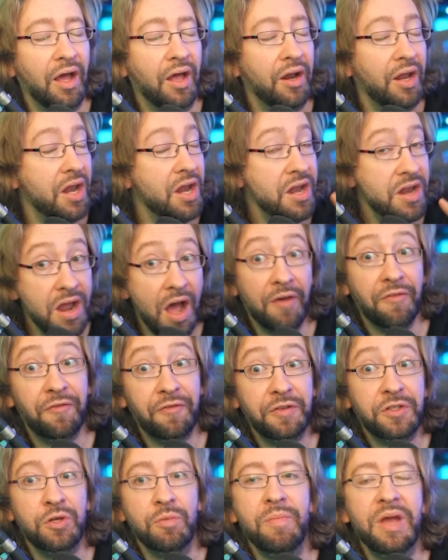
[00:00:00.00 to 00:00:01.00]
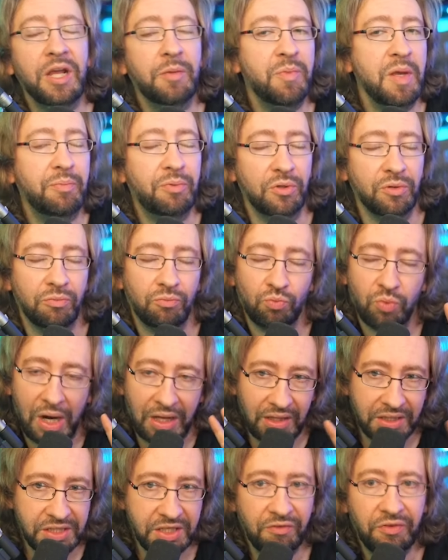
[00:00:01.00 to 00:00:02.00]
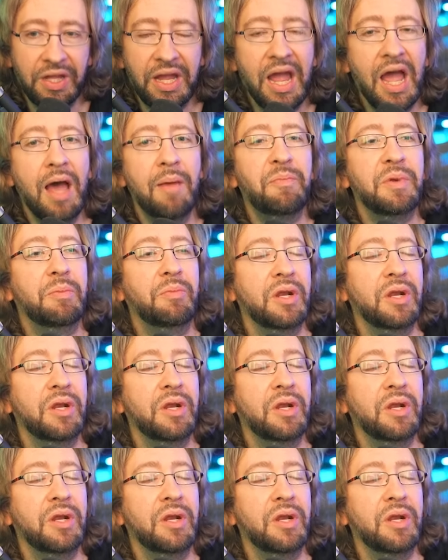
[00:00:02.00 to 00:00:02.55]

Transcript: and enough to make people relatively happy.